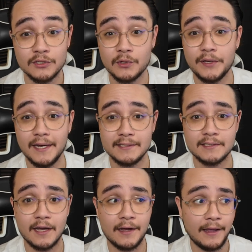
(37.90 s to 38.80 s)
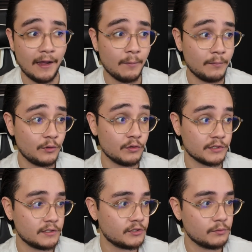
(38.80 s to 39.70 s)
So yes, I am
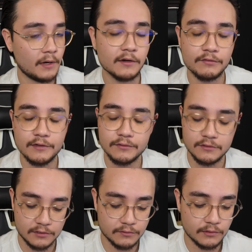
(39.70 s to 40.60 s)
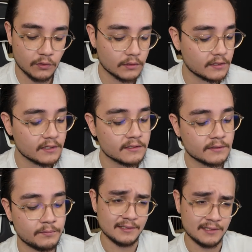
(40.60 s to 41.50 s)
using two microphones to record this.